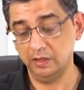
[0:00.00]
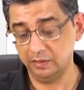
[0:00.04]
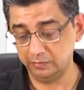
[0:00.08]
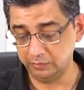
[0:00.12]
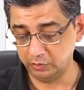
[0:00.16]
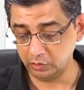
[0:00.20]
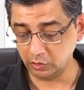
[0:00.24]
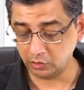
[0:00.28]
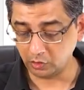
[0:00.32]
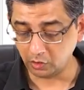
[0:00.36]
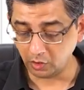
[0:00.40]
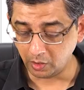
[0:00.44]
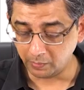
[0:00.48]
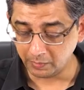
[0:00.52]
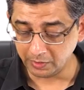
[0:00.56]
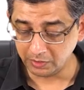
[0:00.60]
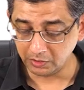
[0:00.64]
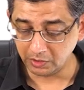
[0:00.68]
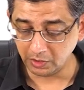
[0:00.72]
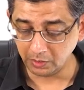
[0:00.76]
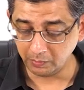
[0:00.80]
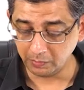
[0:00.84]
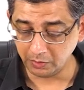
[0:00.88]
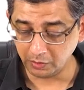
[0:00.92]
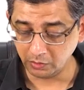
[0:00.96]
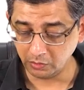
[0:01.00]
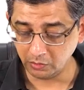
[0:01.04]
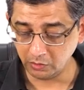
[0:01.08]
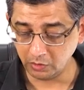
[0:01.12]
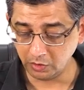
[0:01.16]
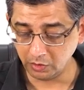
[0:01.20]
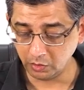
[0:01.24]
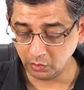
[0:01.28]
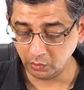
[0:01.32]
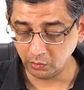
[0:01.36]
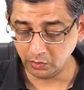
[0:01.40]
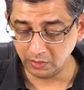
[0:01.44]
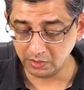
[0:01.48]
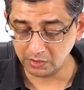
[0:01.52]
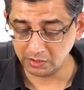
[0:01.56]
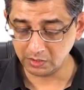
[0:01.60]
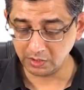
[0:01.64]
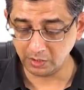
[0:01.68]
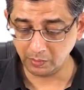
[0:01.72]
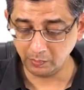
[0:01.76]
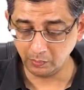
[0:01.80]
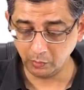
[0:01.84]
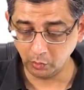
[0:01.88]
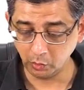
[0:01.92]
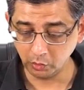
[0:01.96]
The common thing between the two is
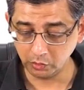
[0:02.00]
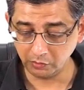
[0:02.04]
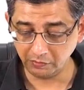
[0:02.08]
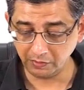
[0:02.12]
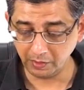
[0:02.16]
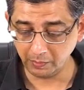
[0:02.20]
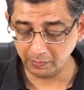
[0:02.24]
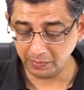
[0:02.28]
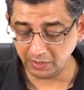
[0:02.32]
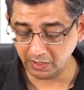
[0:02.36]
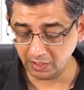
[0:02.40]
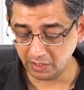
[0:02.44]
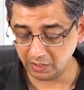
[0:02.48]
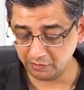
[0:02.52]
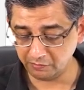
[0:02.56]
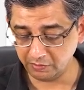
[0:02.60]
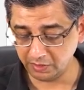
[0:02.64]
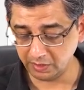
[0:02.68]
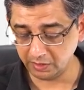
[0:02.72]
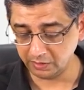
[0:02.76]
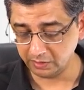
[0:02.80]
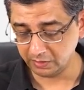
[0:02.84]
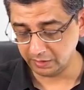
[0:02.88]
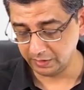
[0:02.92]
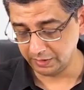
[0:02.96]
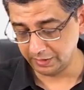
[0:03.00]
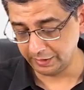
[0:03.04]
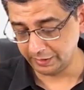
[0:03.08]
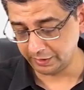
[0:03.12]
that both will be having